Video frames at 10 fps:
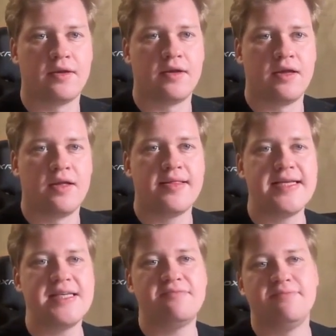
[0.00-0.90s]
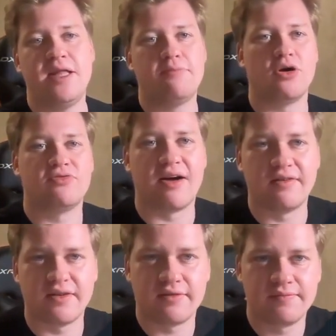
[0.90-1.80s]
This is the
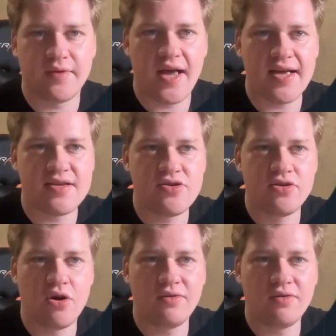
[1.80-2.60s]
BotFather. You know